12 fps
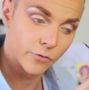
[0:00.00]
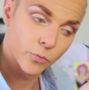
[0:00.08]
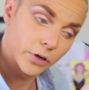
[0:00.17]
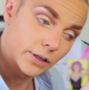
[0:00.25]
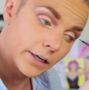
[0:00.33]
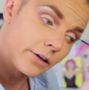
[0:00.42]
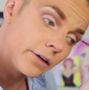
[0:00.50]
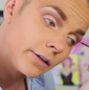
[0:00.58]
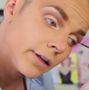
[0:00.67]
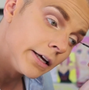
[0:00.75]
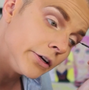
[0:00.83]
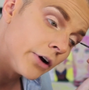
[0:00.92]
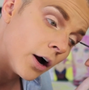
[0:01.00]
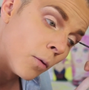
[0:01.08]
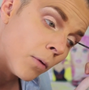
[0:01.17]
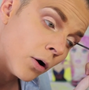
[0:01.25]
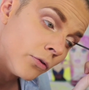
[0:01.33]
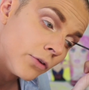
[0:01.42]
even want to lean your
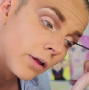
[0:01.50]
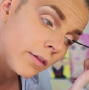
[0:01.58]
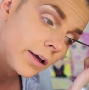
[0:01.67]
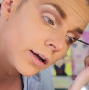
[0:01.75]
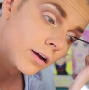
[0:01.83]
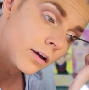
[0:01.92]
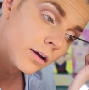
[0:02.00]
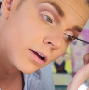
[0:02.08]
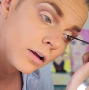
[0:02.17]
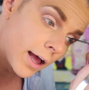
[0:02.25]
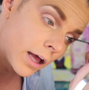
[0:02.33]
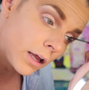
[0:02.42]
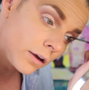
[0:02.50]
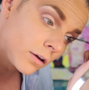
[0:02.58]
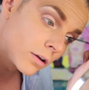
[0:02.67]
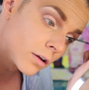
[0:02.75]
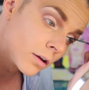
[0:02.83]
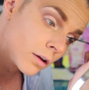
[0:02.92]
elbow on something
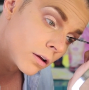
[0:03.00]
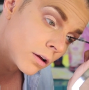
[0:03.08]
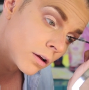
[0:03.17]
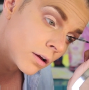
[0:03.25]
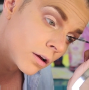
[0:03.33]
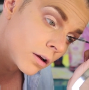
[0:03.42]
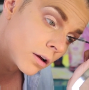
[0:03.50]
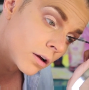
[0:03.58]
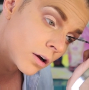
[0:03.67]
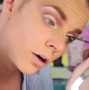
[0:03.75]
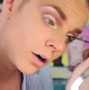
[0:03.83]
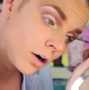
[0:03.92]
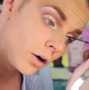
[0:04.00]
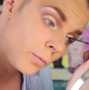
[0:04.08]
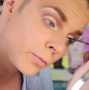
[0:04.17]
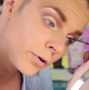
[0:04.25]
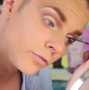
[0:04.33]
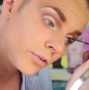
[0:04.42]
and
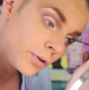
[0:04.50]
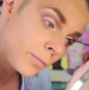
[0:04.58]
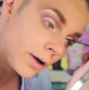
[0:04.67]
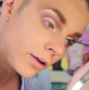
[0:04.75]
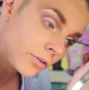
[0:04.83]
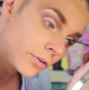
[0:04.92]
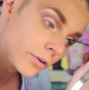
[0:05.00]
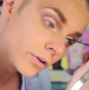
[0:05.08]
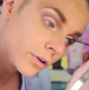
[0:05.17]
hope for the best.